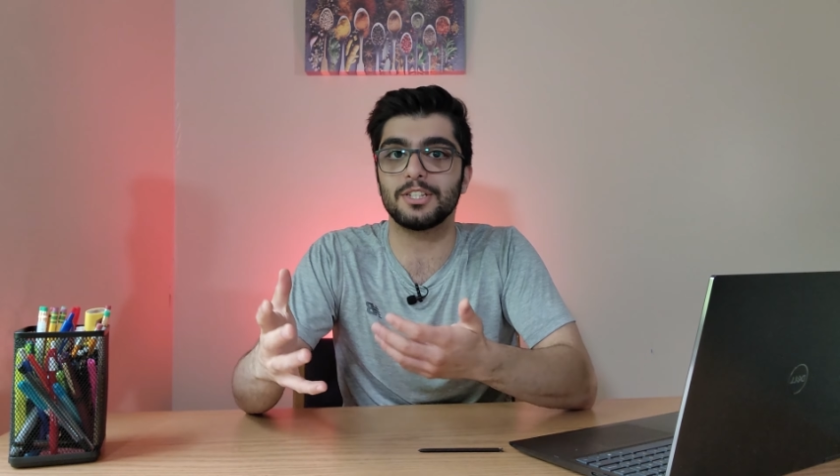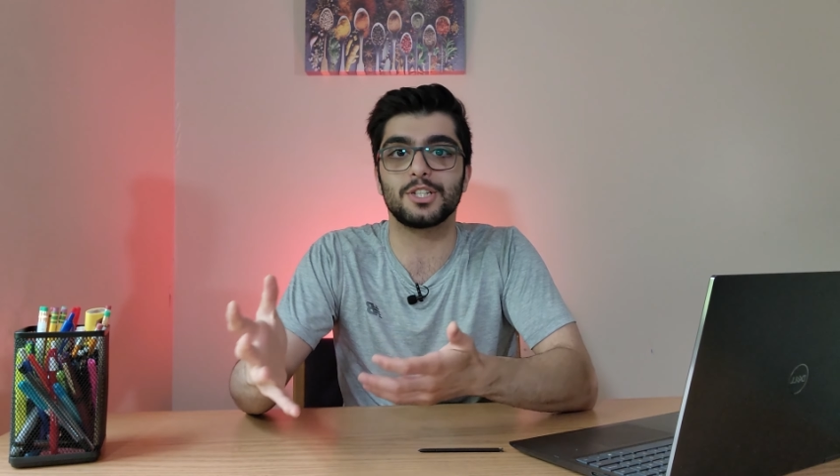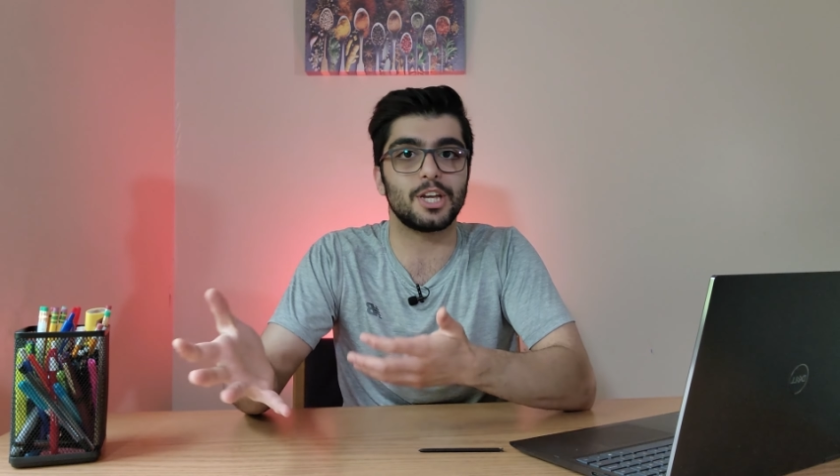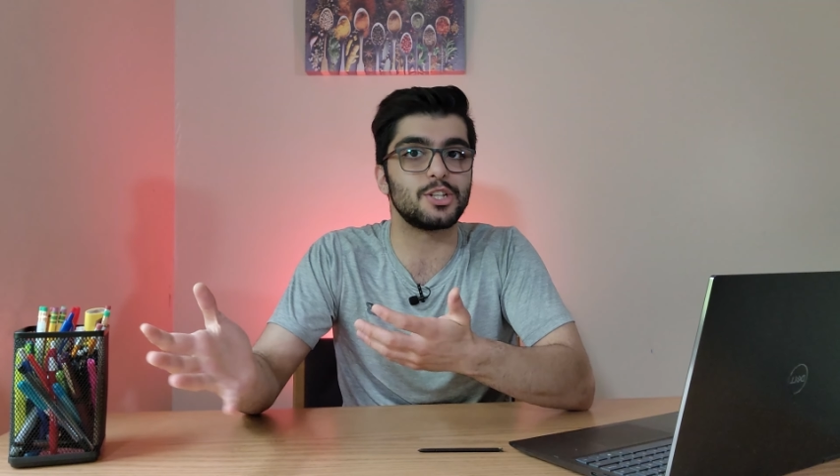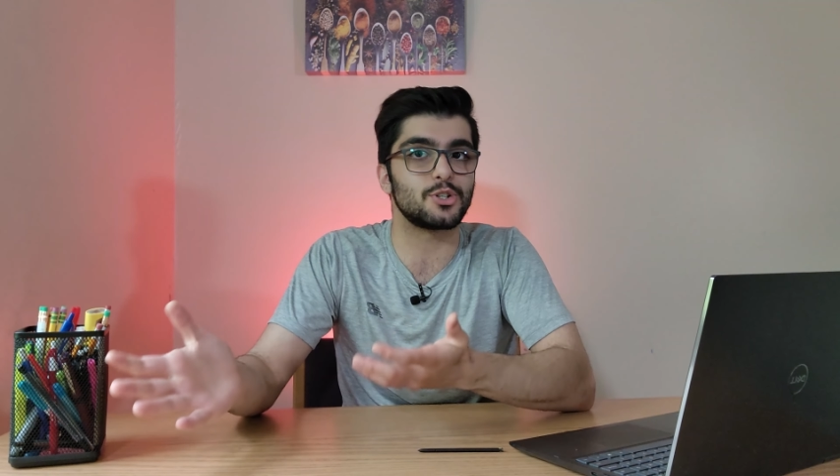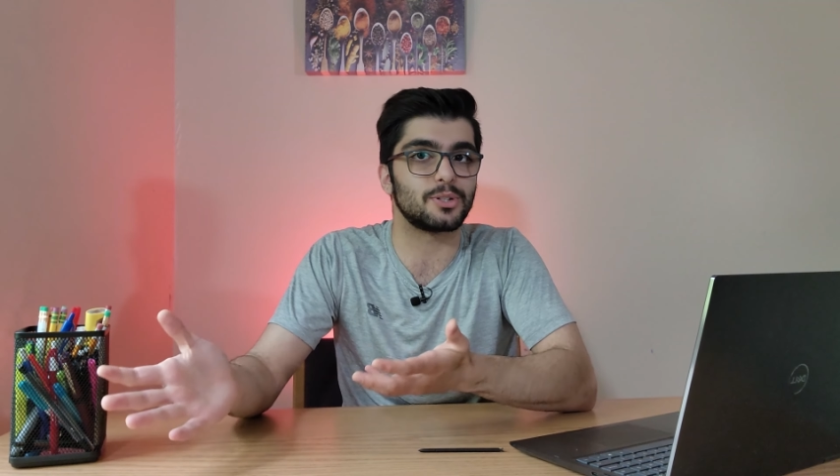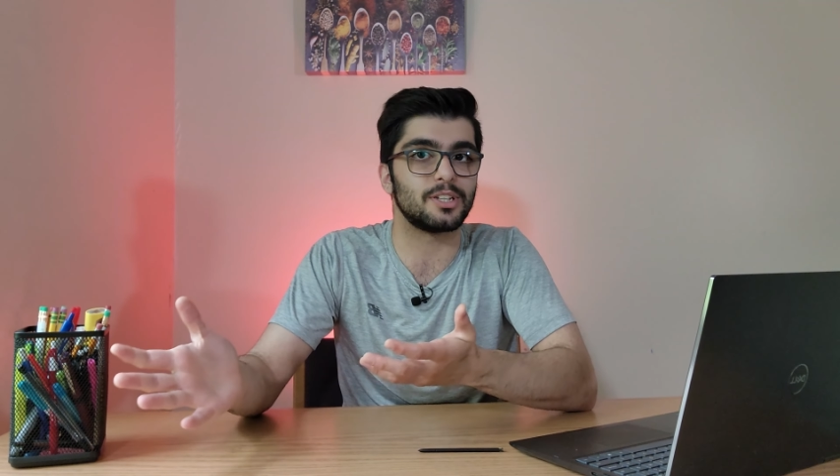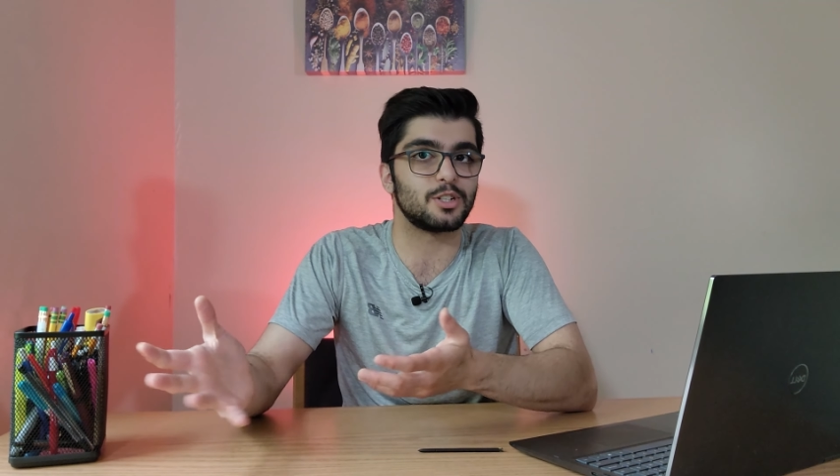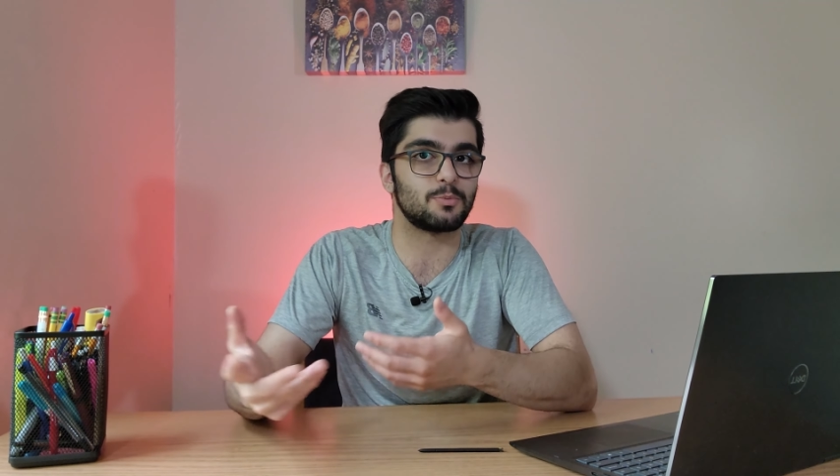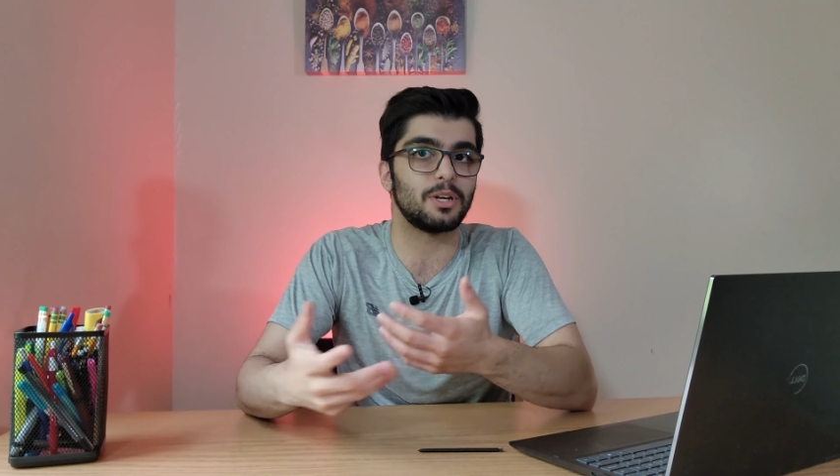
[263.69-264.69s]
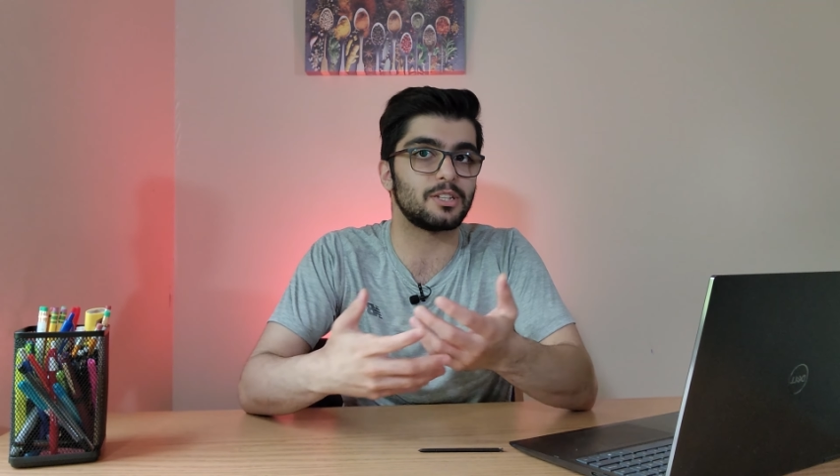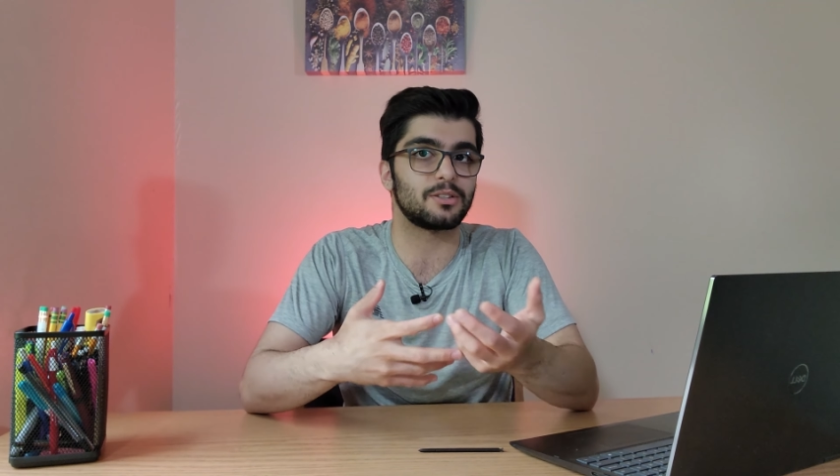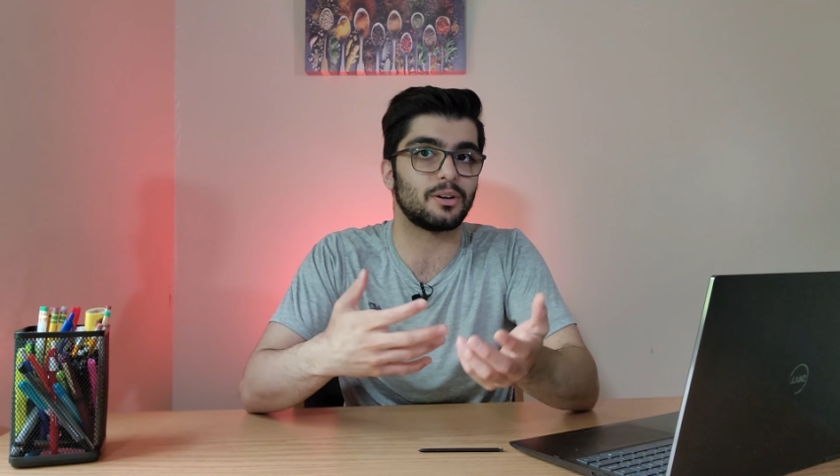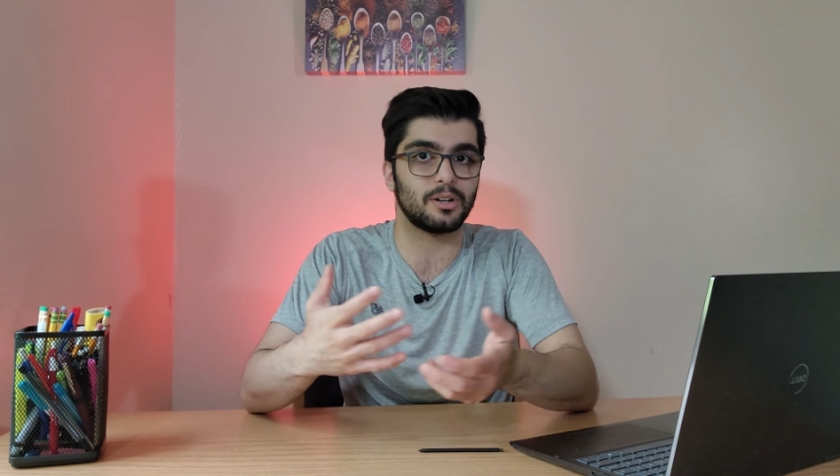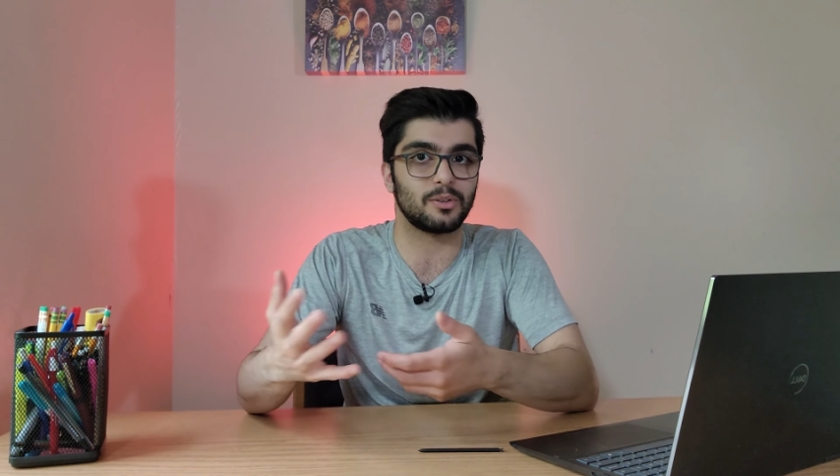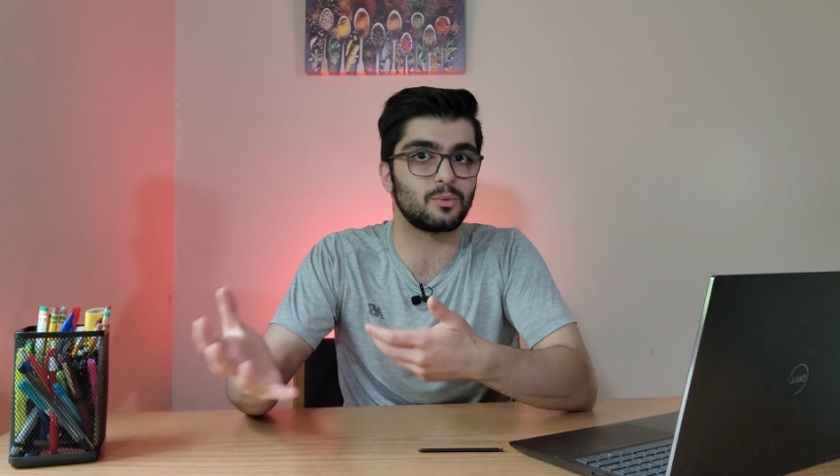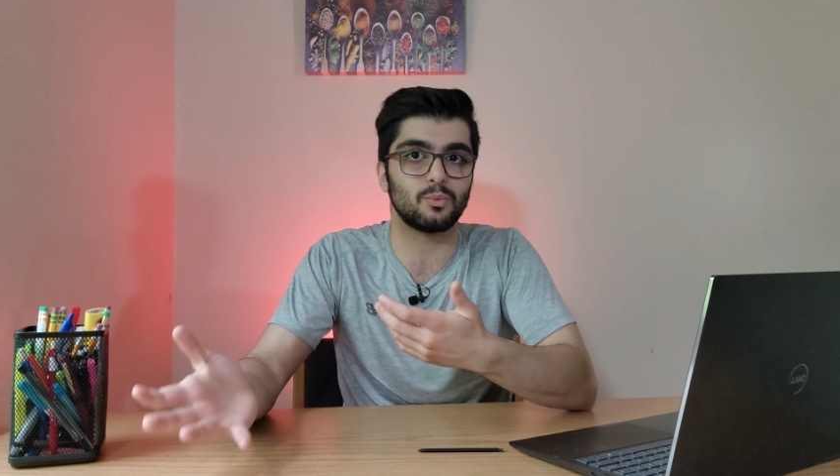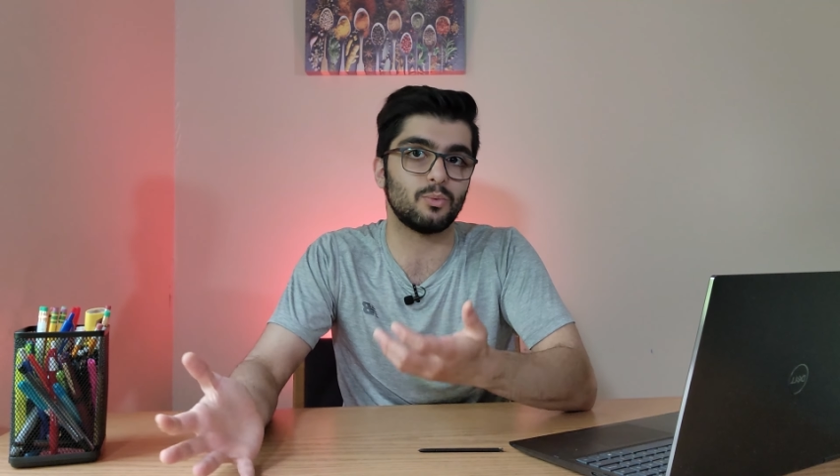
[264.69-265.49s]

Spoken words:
change your dish based on